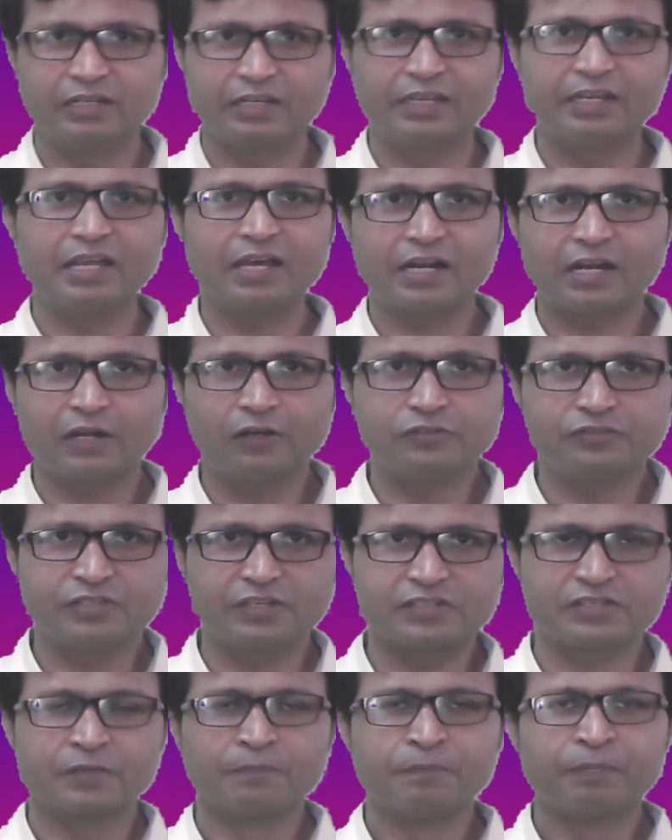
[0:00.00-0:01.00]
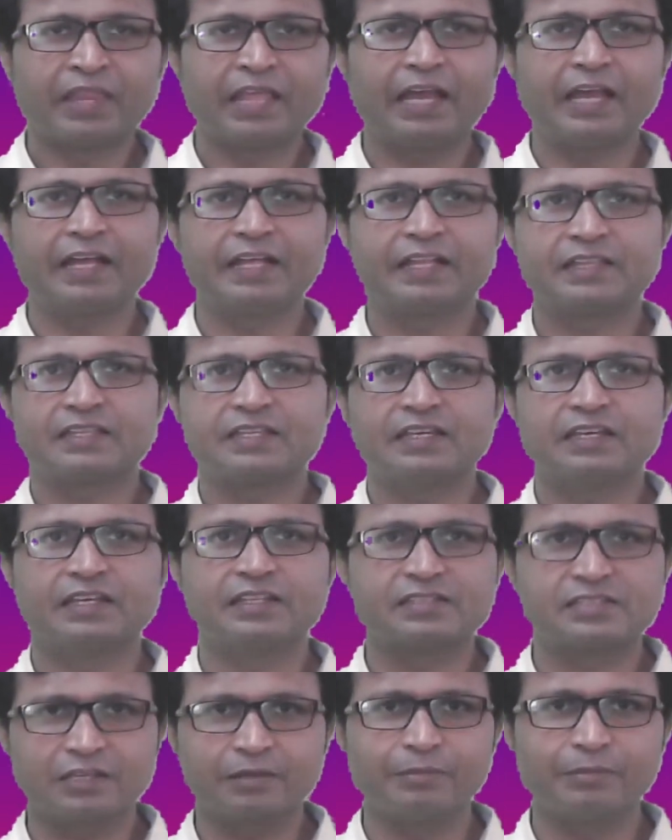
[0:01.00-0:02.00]
in our houses, and
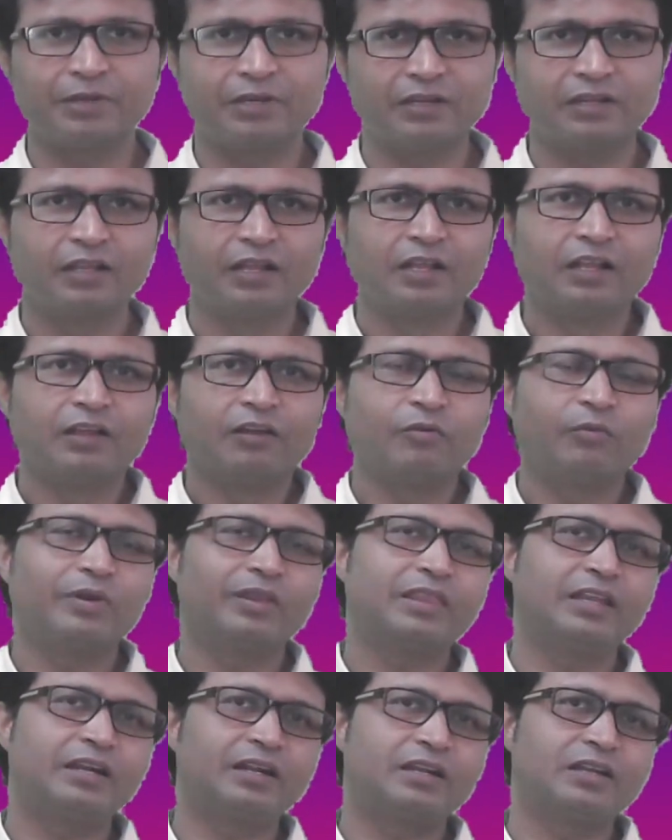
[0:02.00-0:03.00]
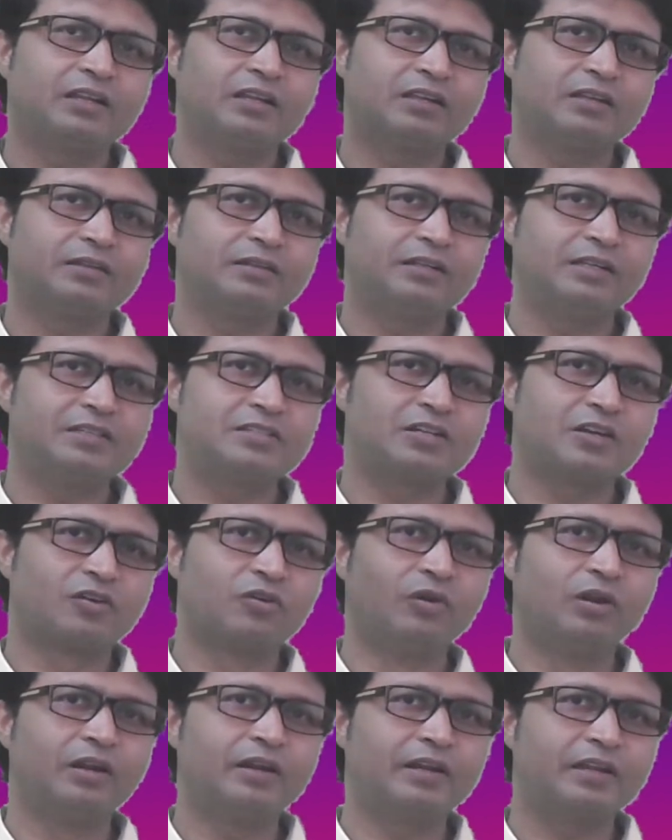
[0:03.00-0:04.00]
in summer when that desert
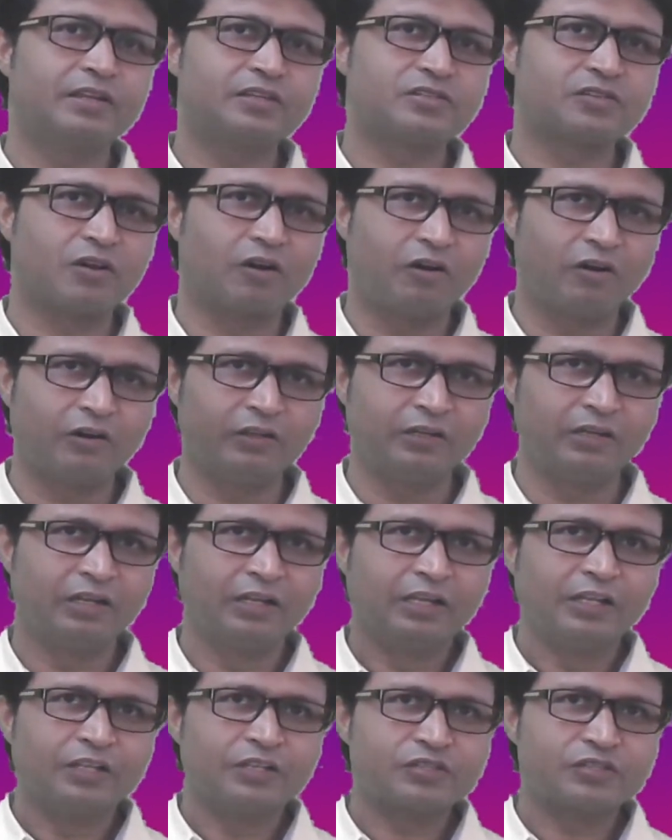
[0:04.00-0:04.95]
cooler is on,